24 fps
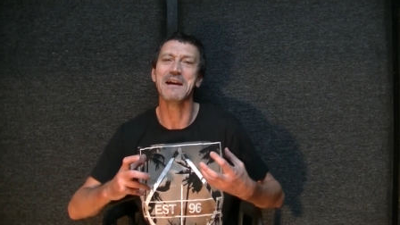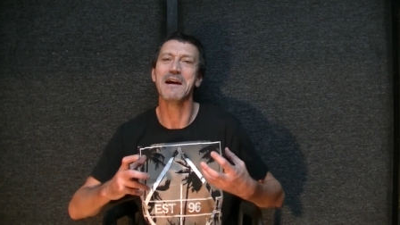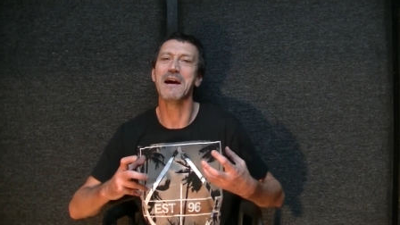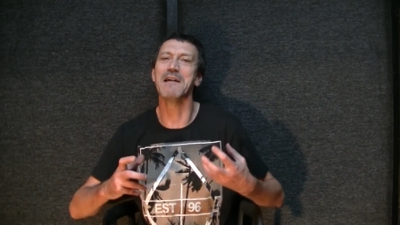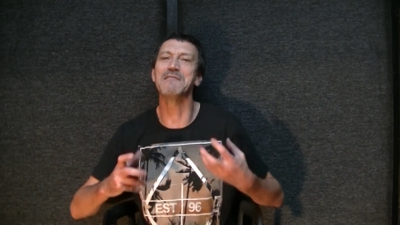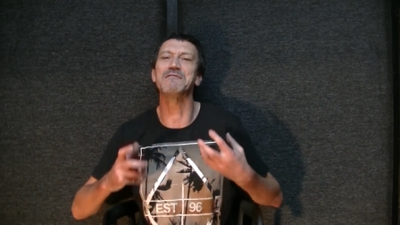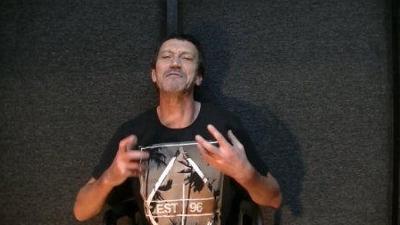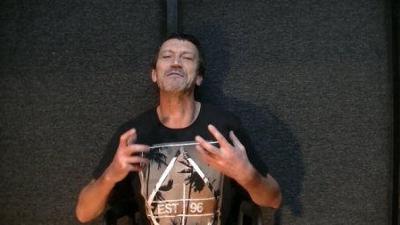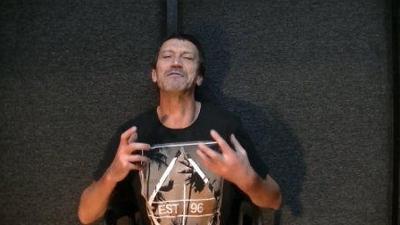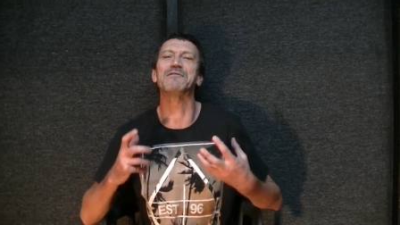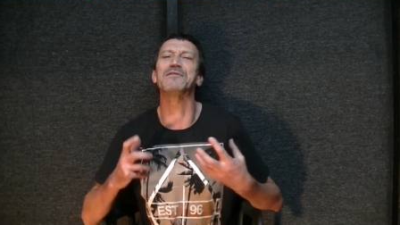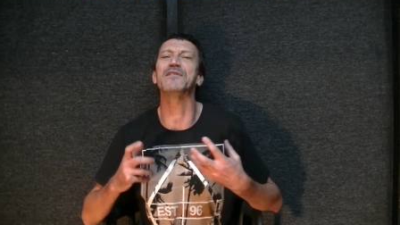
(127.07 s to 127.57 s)

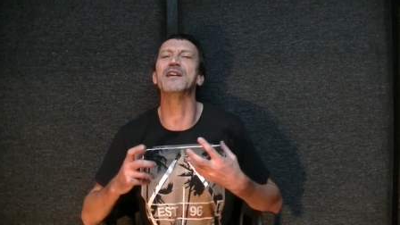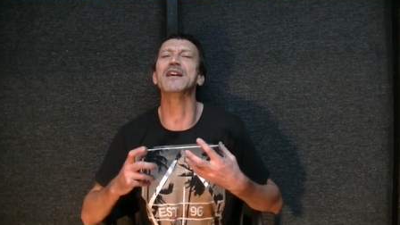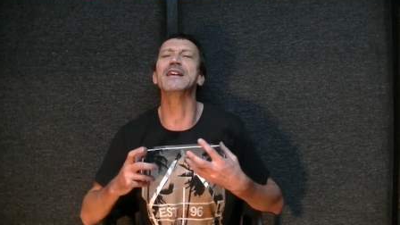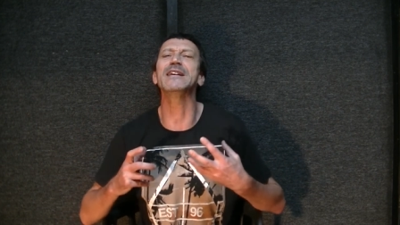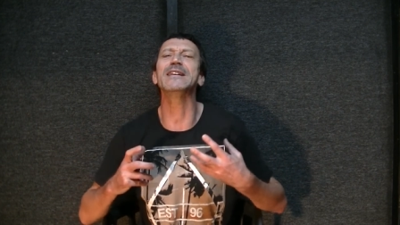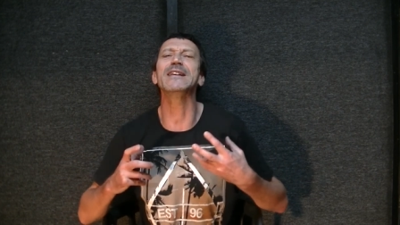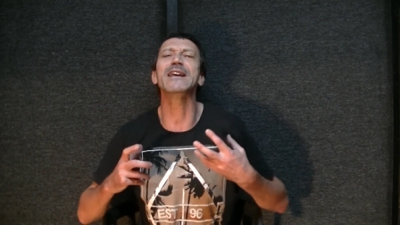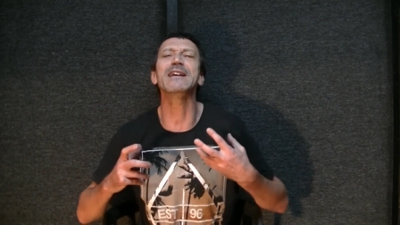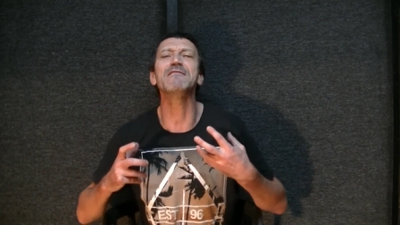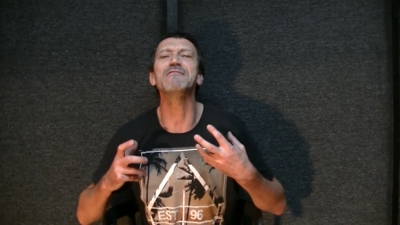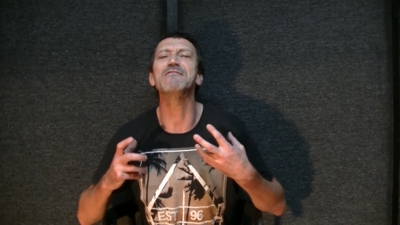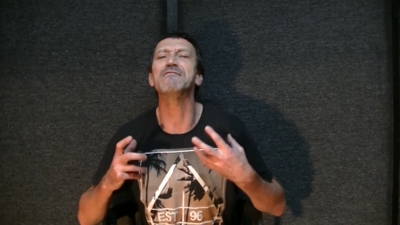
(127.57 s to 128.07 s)
and
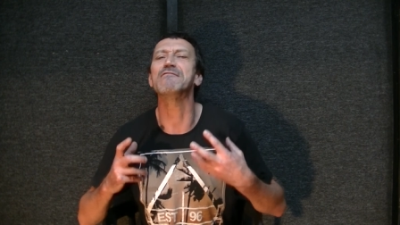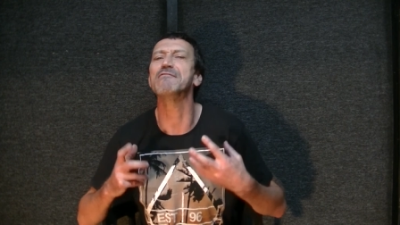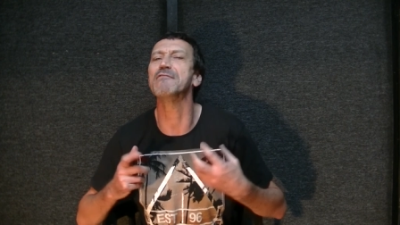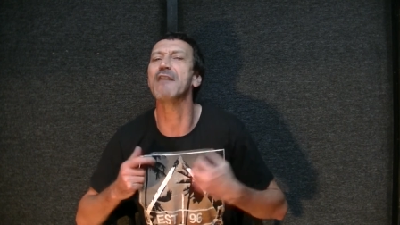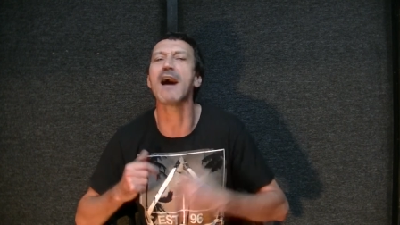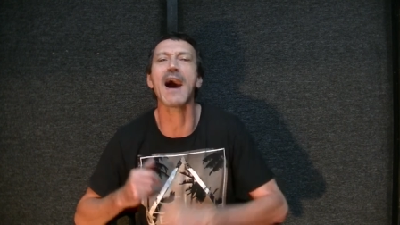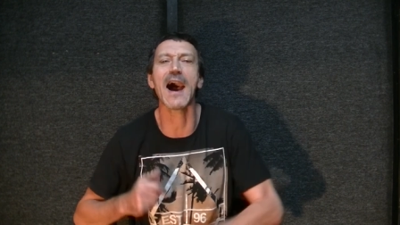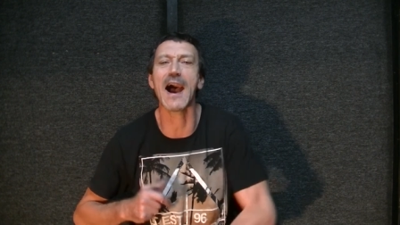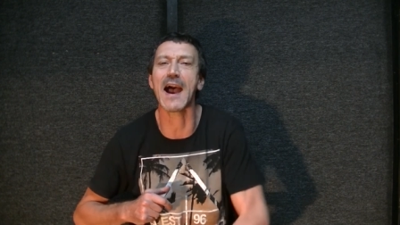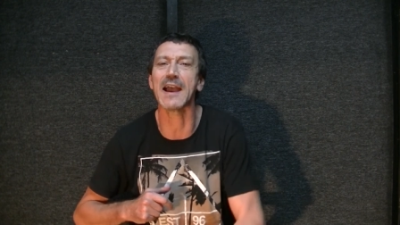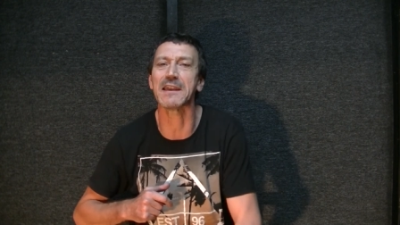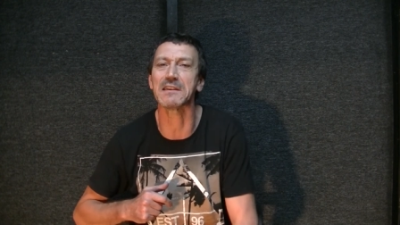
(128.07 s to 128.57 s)
feeling
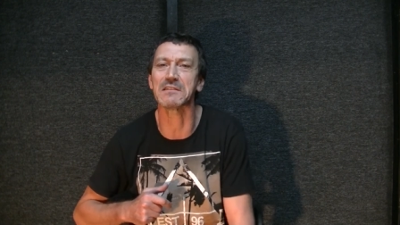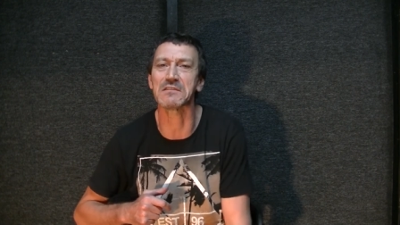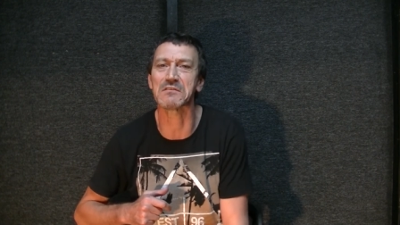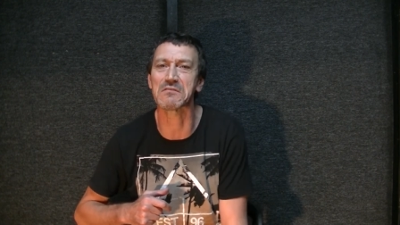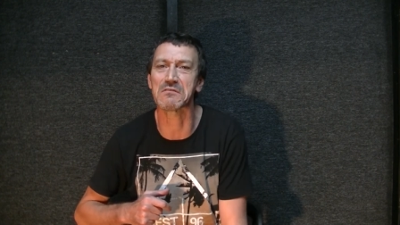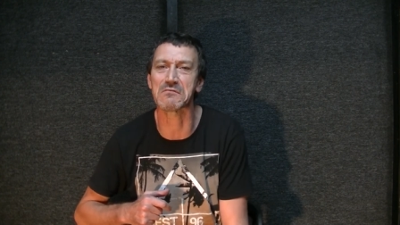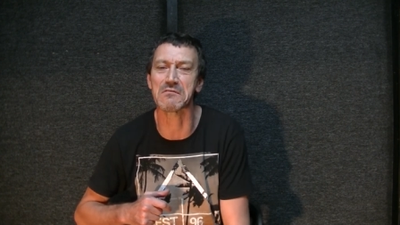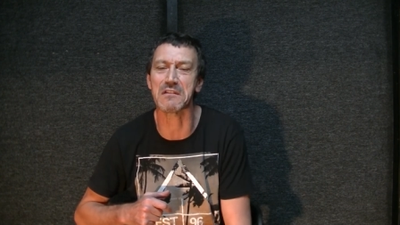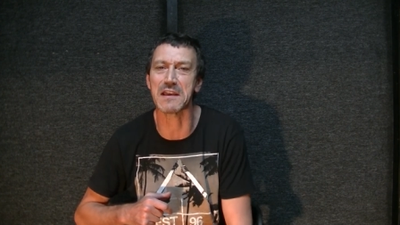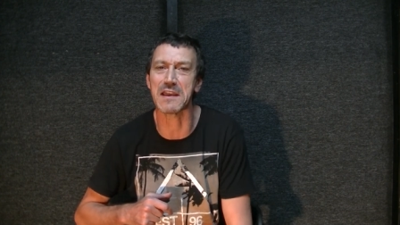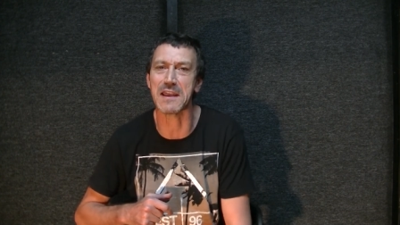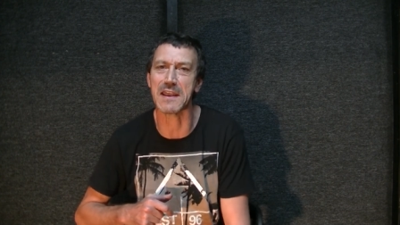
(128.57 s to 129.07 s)
right
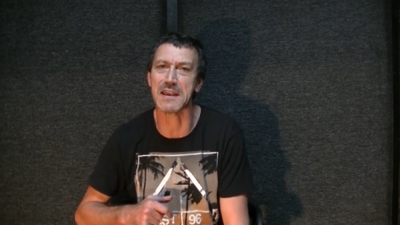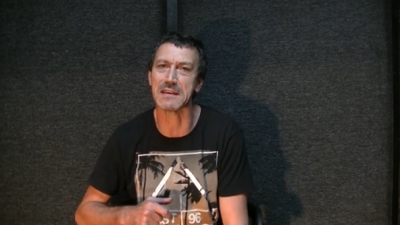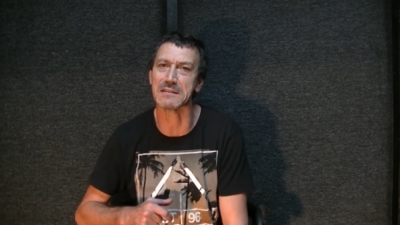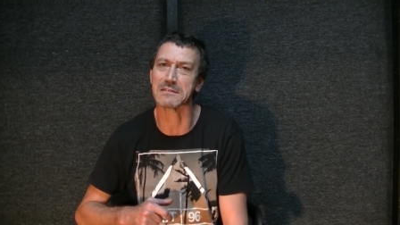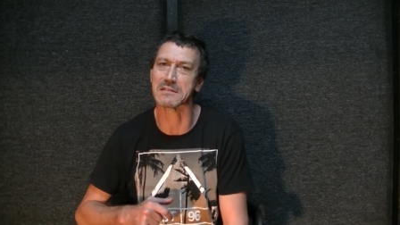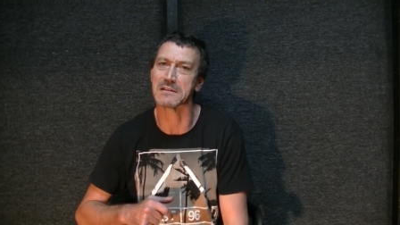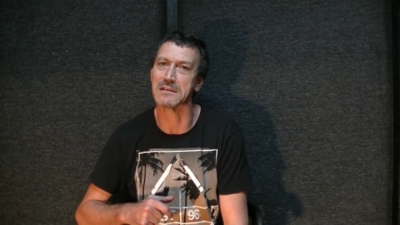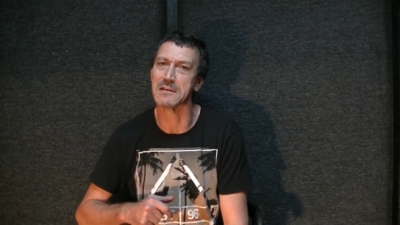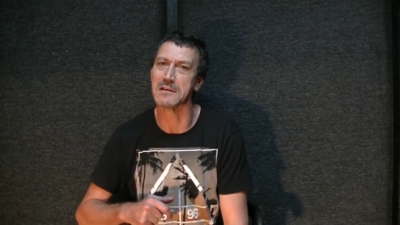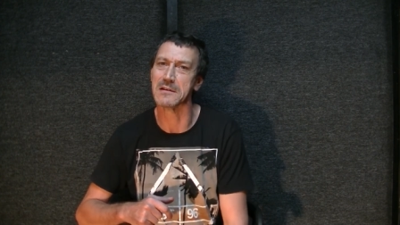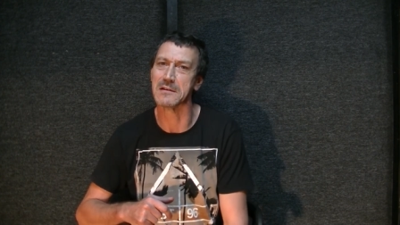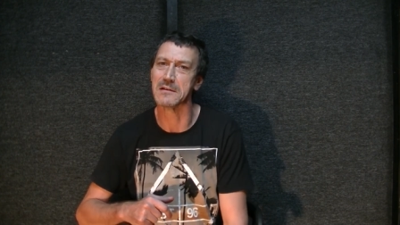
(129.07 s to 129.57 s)
great.